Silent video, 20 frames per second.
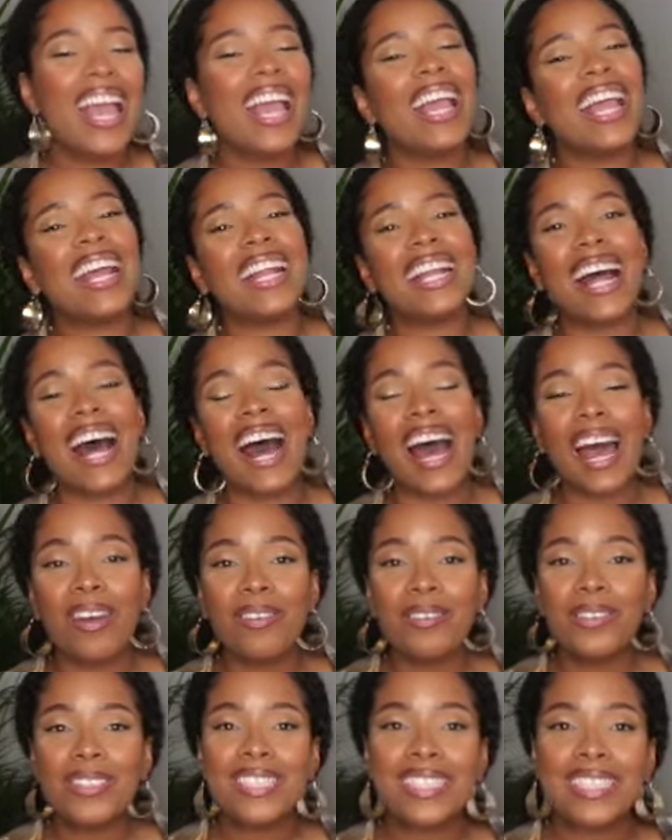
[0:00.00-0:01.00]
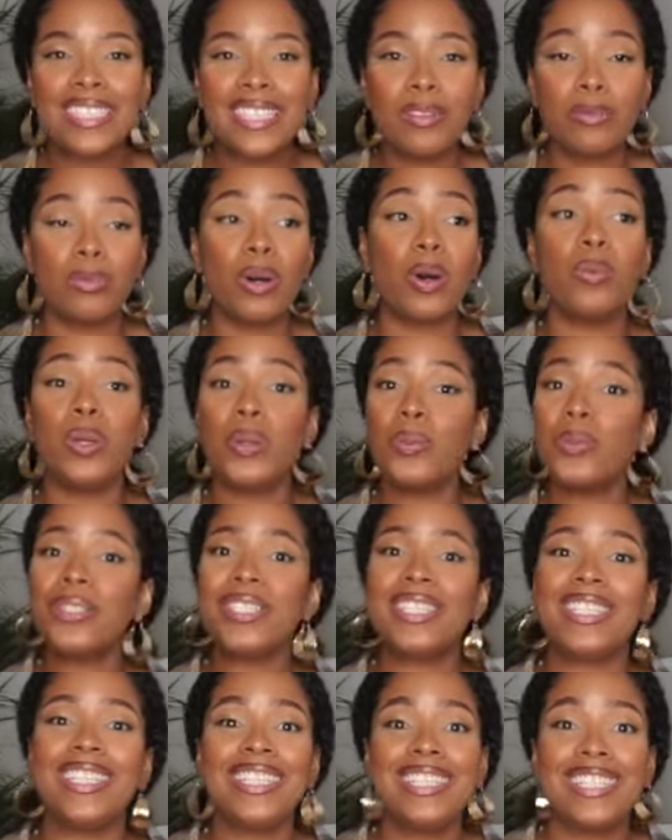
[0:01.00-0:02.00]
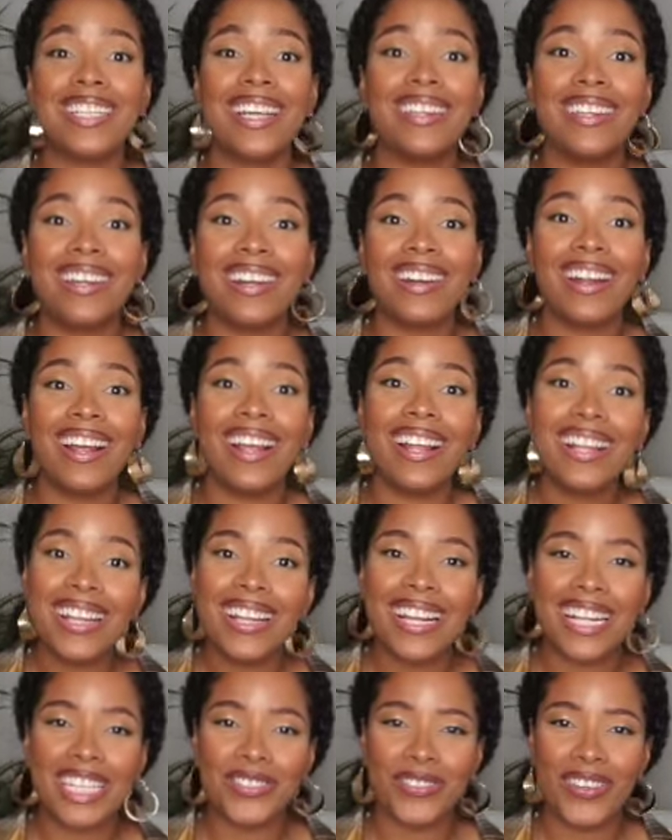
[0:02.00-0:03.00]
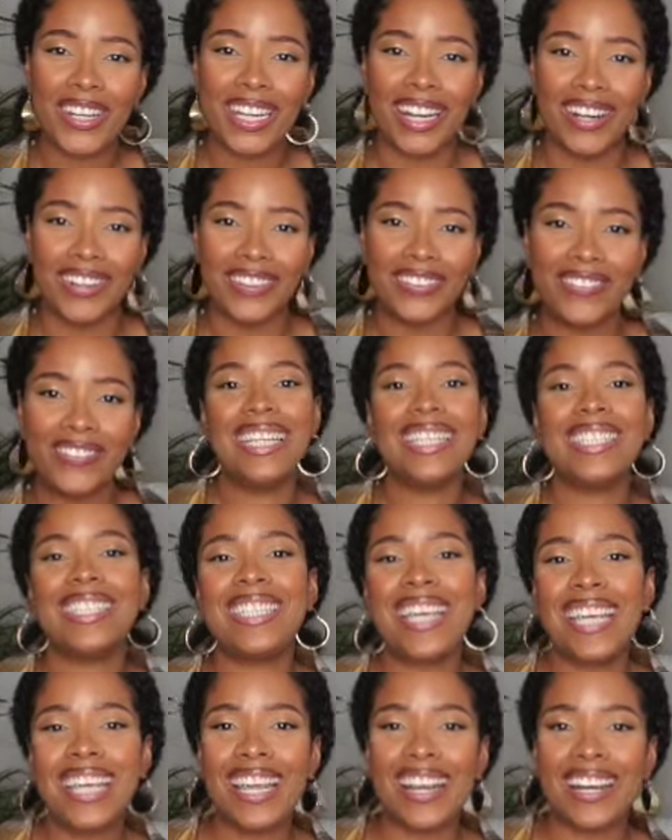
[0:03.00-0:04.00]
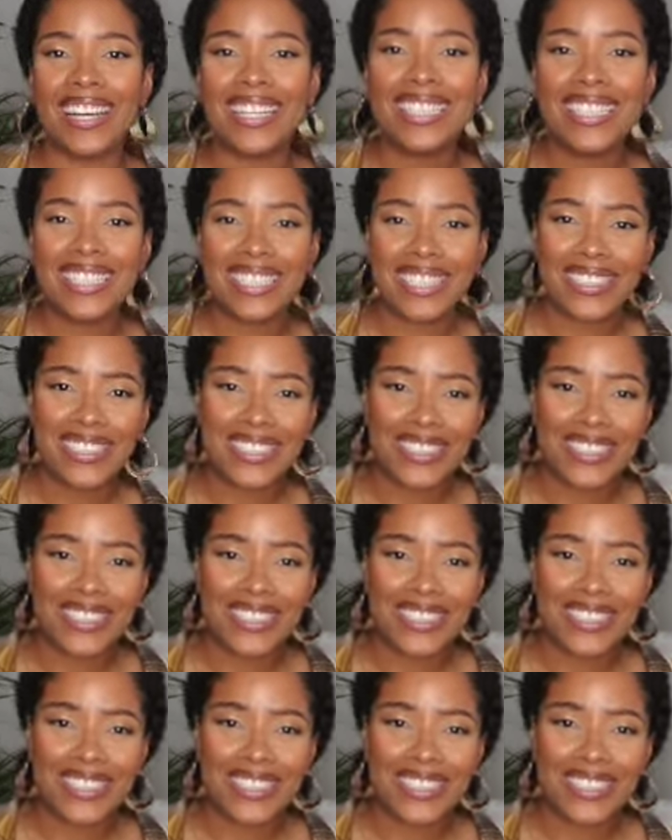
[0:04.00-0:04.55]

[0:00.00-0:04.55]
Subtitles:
And we will see each other in the next video. Take care. See you